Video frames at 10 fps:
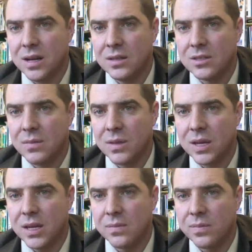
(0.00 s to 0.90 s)

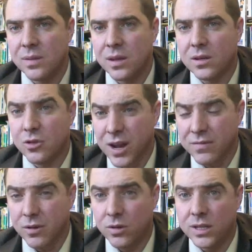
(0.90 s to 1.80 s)
something
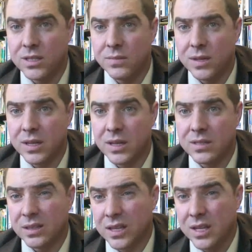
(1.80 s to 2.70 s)
dreadful and something
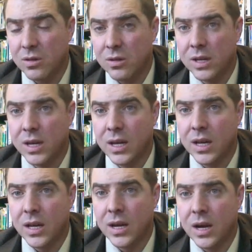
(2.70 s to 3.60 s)
as illegal
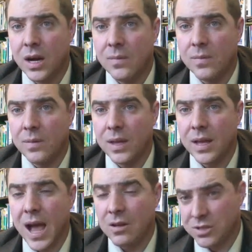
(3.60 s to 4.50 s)

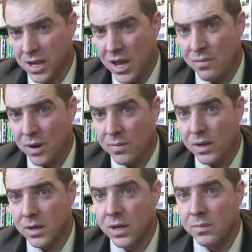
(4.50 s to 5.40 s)
outside of
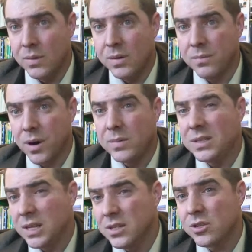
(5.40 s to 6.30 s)
Burma, but in
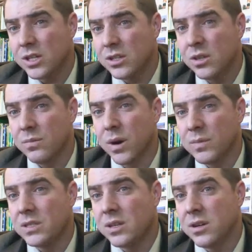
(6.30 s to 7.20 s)
Burmese history, to the
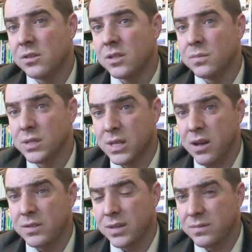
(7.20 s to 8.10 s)
Burmese leaders
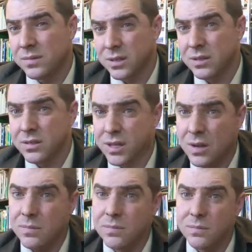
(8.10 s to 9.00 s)
themselves, and to
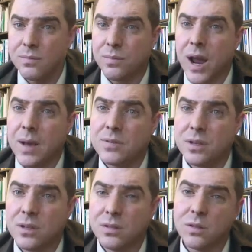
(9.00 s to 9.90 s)
some, perhaps
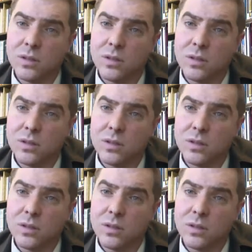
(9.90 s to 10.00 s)
a